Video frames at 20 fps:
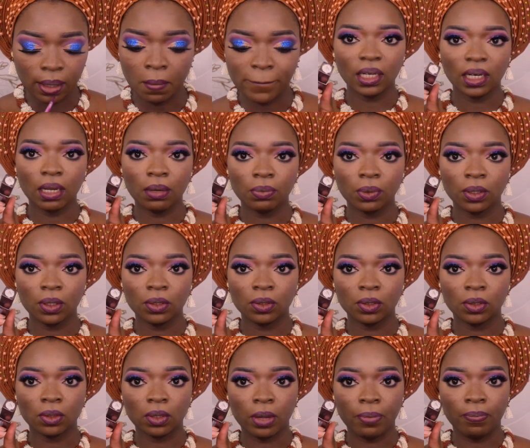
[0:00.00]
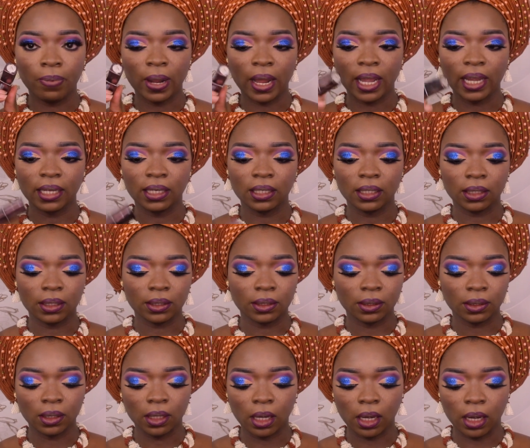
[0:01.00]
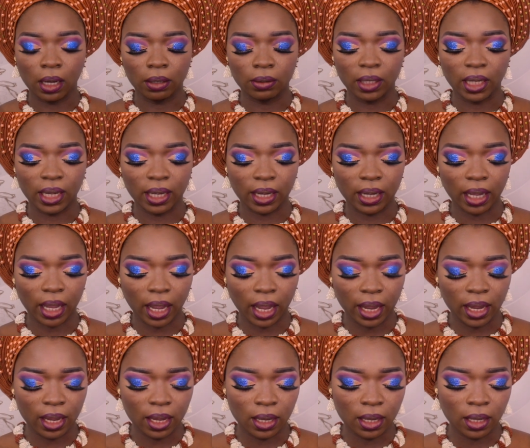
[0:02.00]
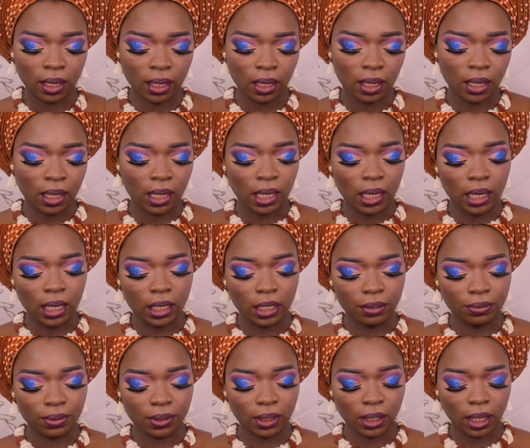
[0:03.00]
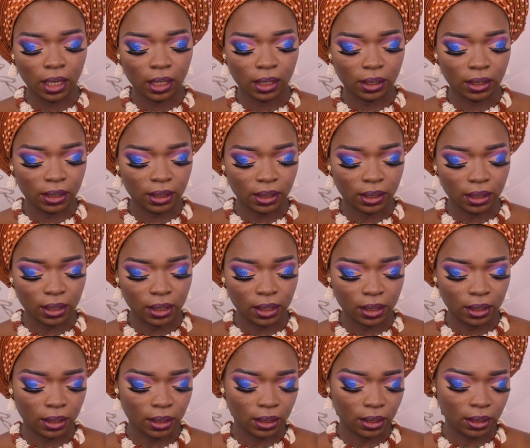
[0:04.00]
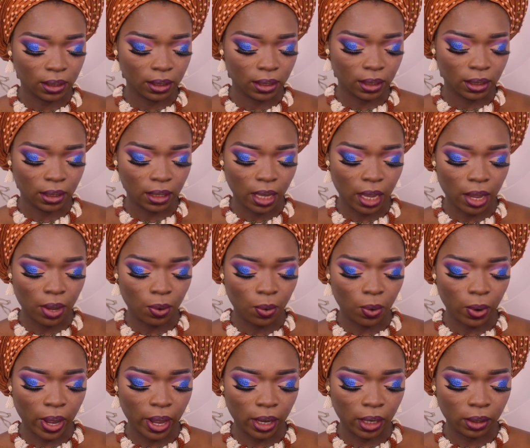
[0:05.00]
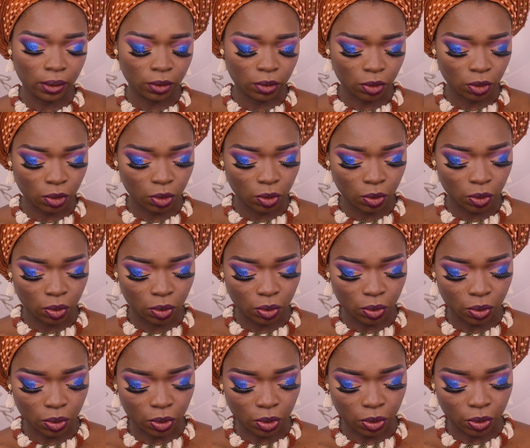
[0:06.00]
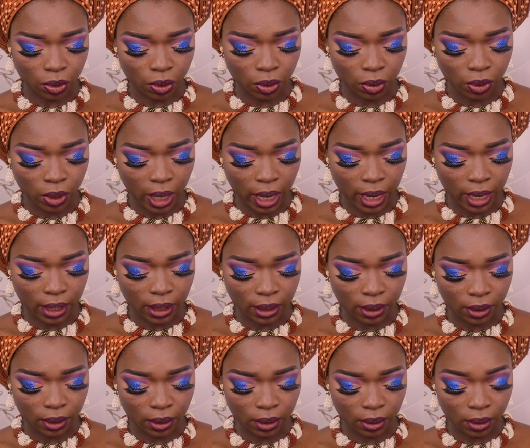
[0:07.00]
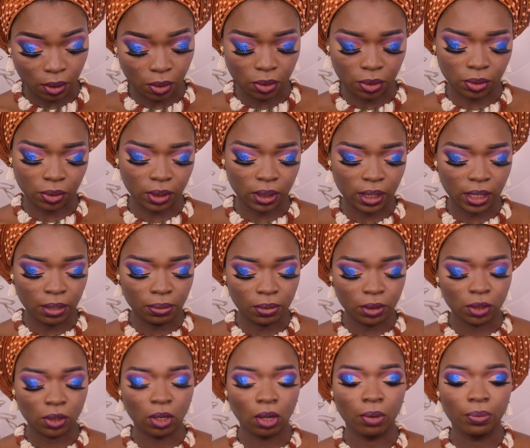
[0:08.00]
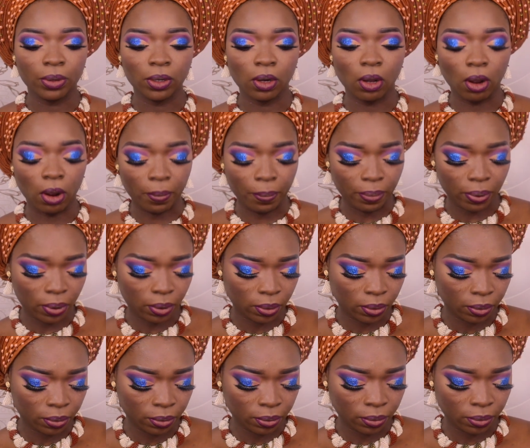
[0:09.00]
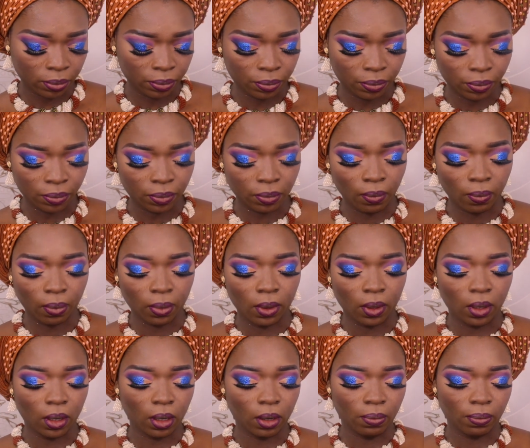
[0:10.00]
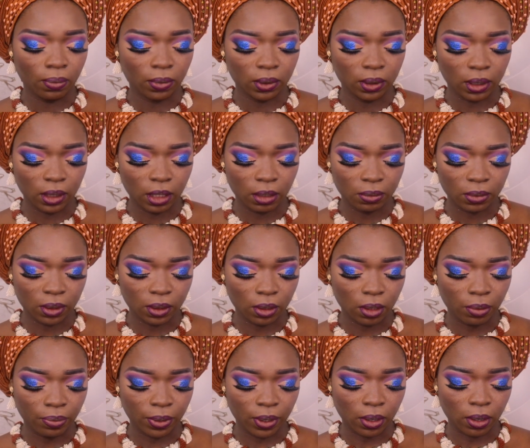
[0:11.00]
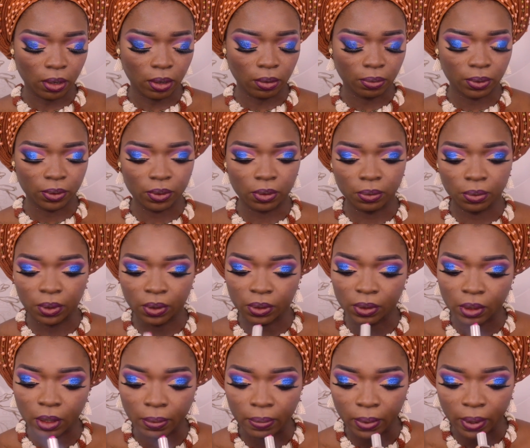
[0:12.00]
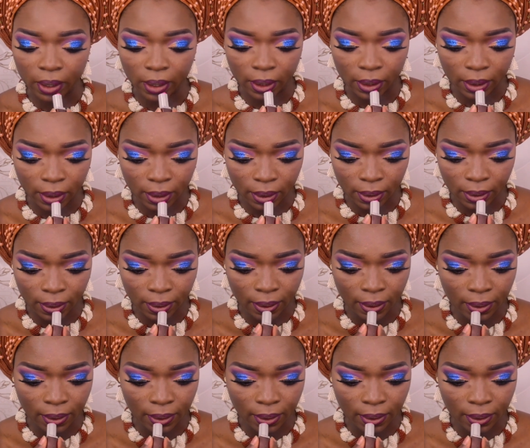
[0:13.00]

Then I'm going to apply the Nikkei lipstick. This is NY020, and it's, oh, the name is coming up. Yep, the name is coming up, so I'm going to apply that.